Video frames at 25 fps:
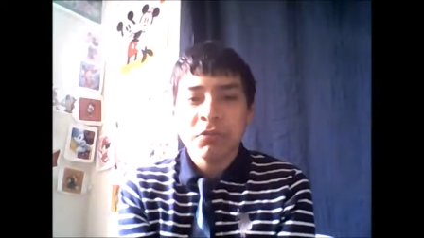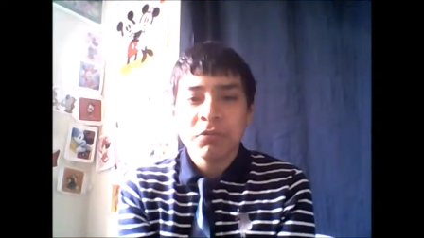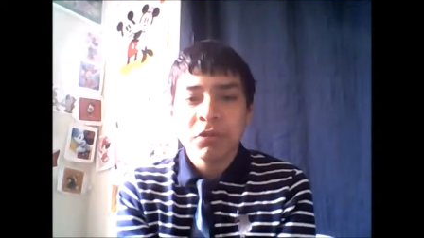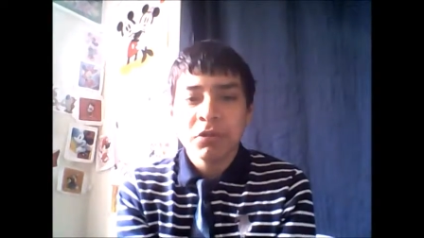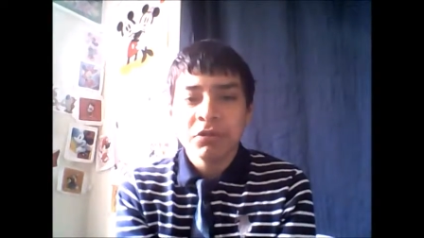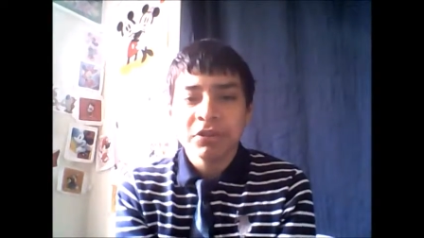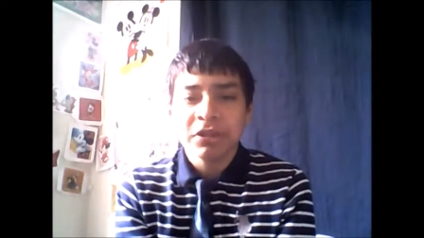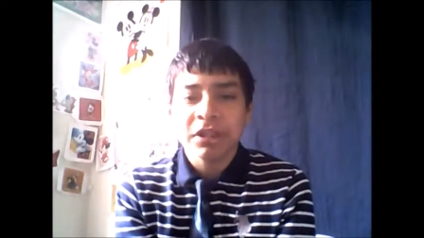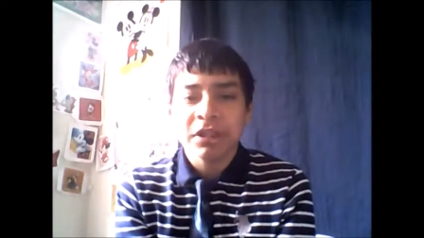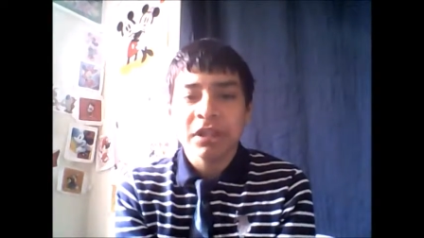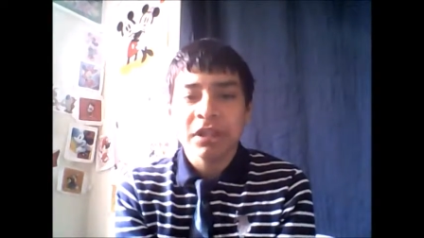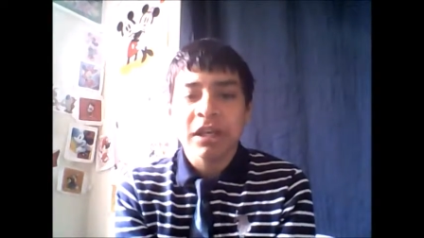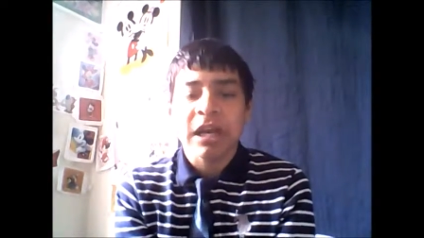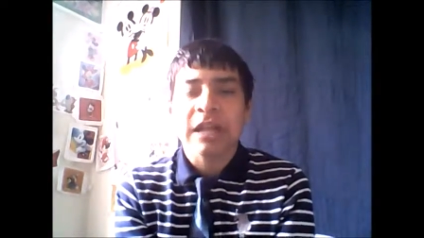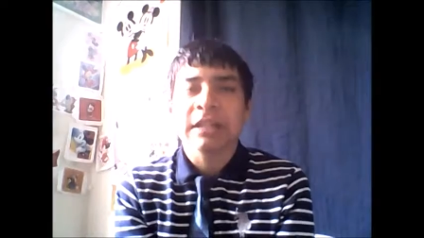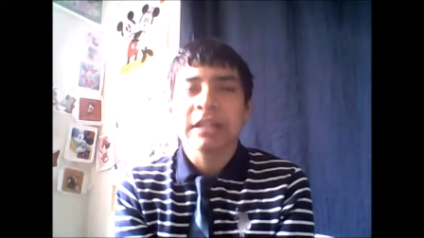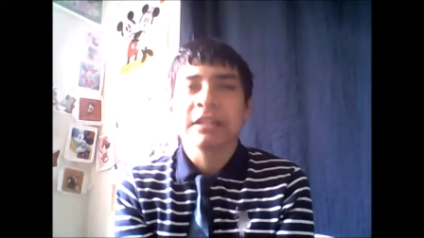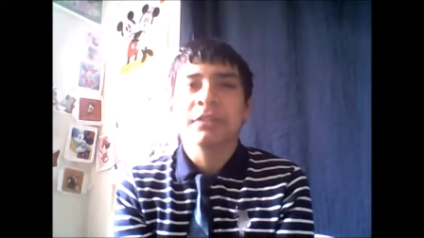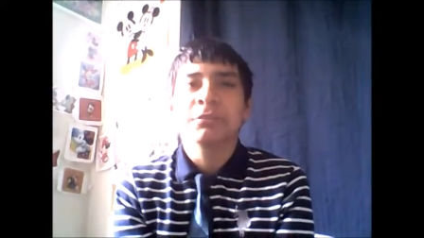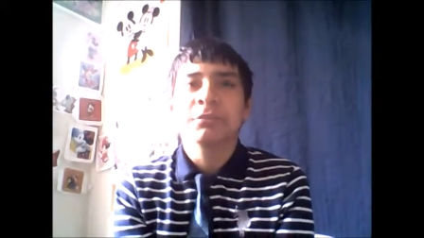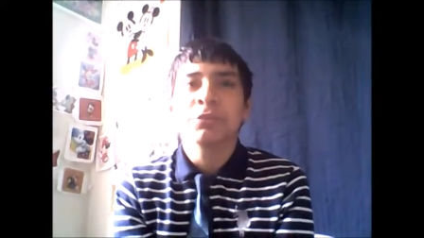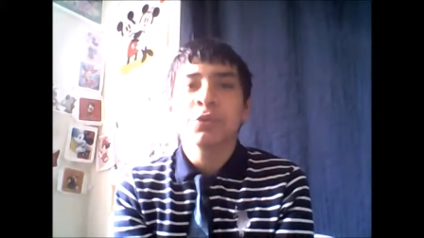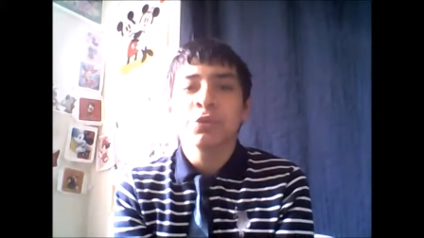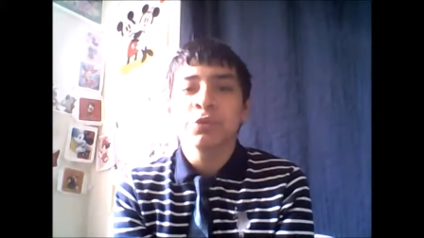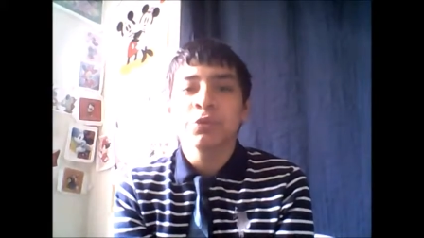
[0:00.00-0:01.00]
Rocha at
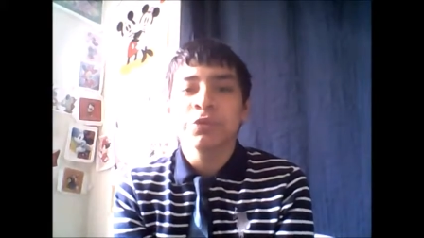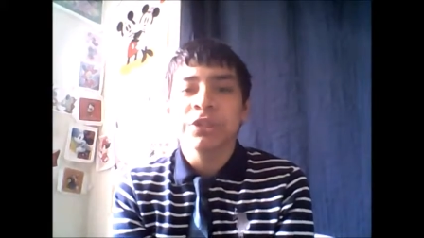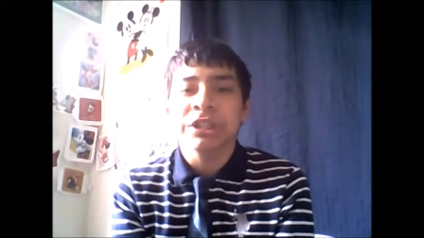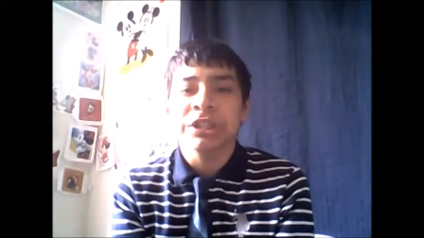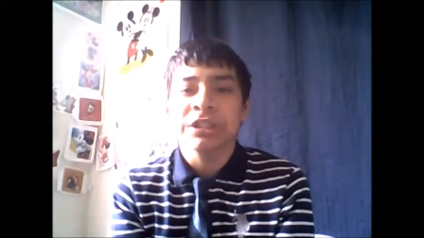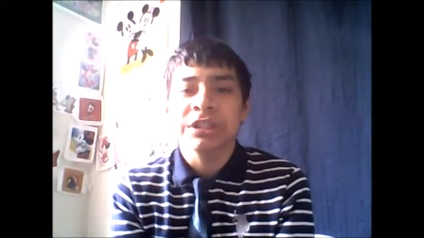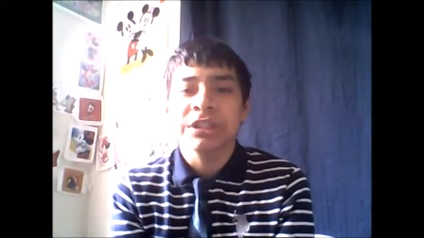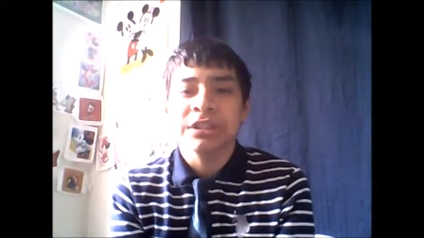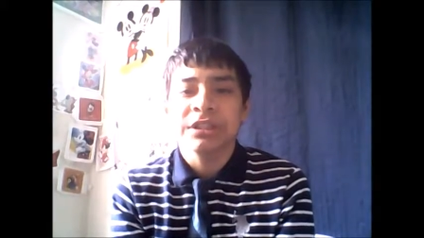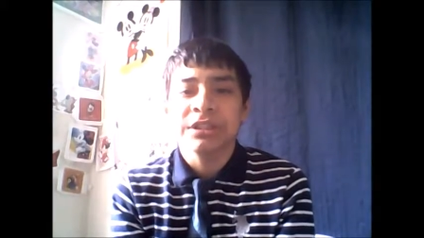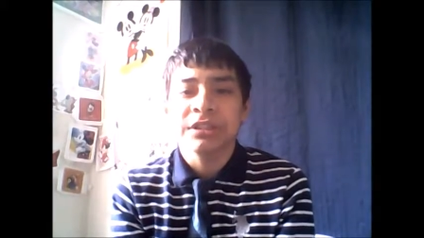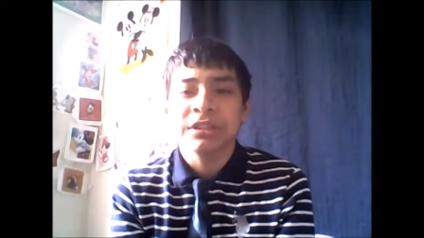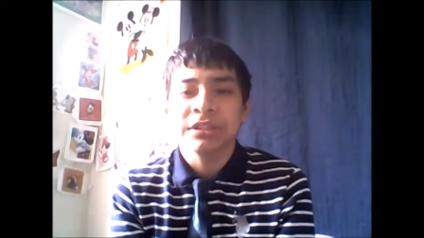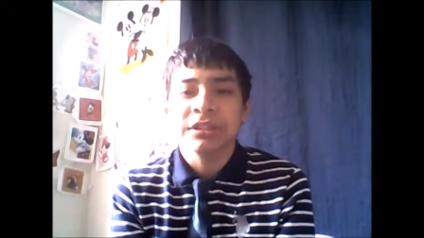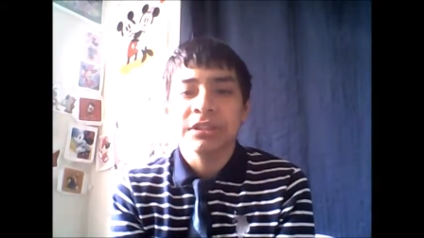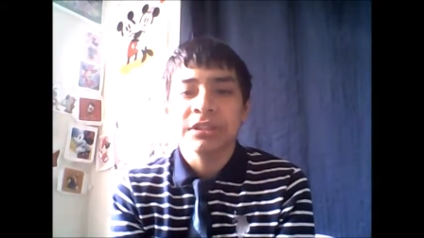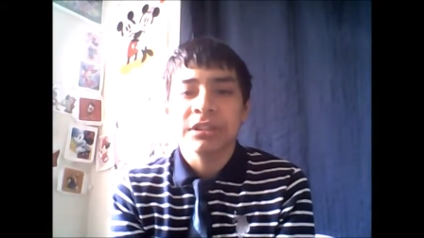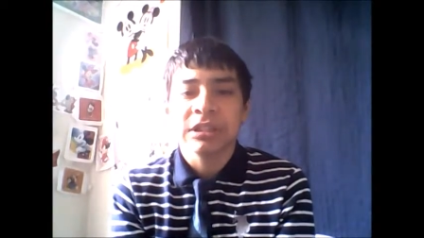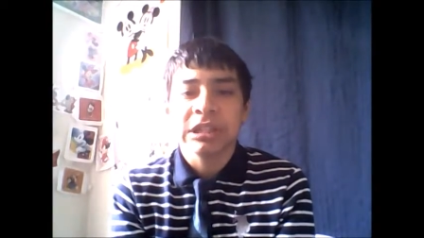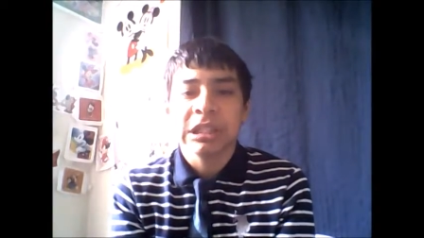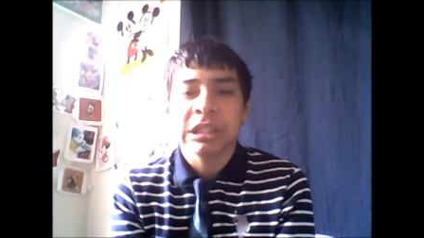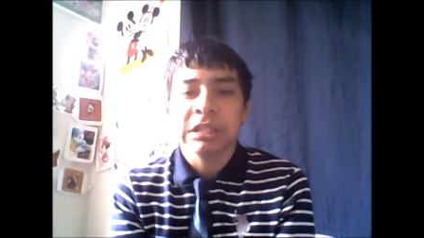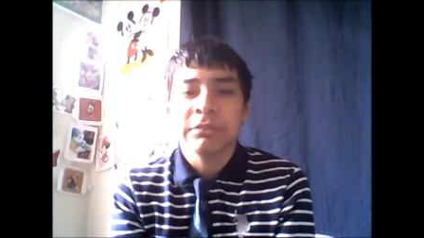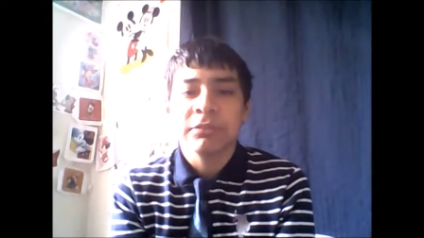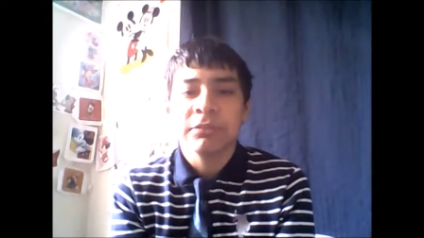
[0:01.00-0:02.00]
the movies,
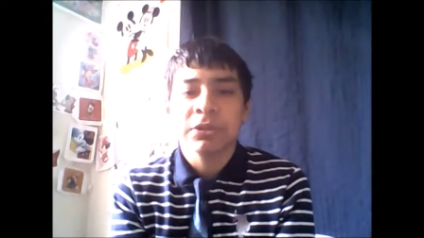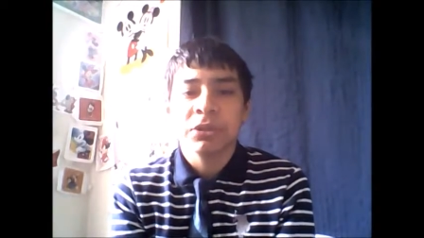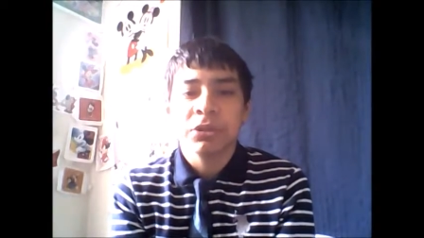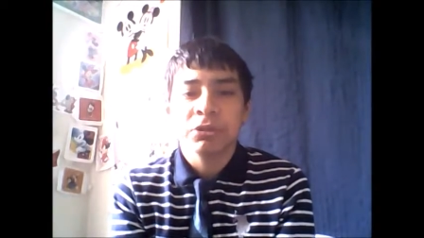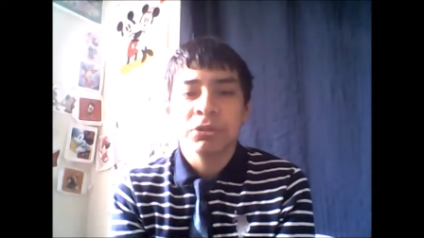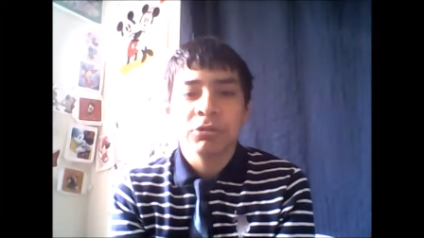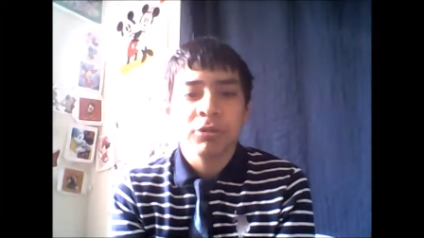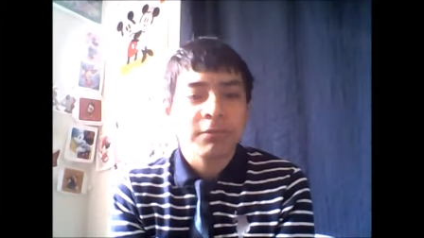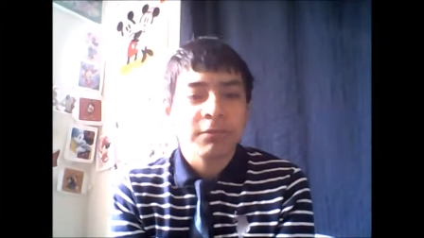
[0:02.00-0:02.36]
even though